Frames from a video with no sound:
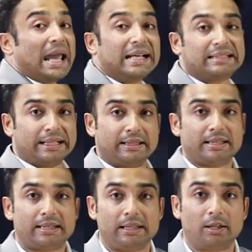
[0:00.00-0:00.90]
Extra
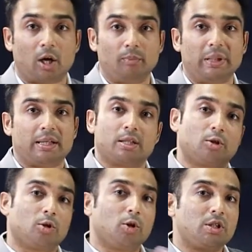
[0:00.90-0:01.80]
intestinal complications.
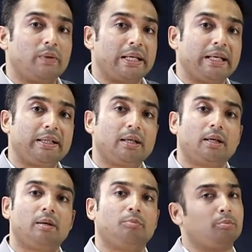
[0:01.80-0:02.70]
So those were
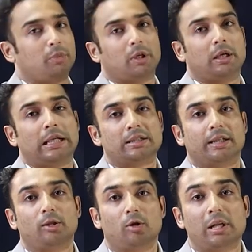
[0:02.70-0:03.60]
inter, uh,
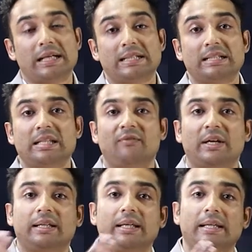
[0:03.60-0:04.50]
ulcerative colitis is
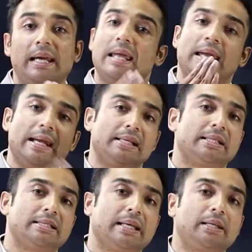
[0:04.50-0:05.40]
affecting the
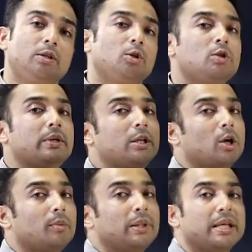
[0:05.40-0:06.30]
intestine. Those were the
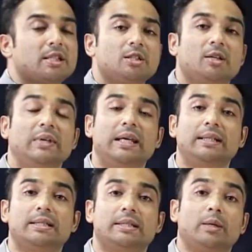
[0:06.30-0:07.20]
complications of the
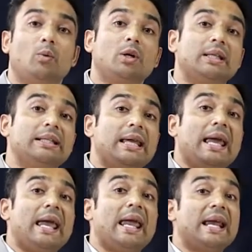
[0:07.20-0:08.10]
intestine. What are the
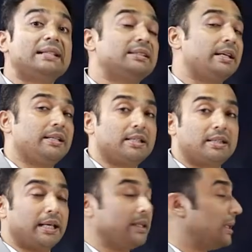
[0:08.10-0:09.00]
extra
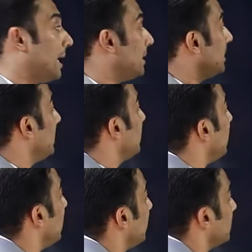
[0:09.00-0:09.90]
intestinal other than
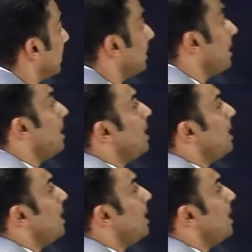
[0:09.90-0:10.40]
the intestine?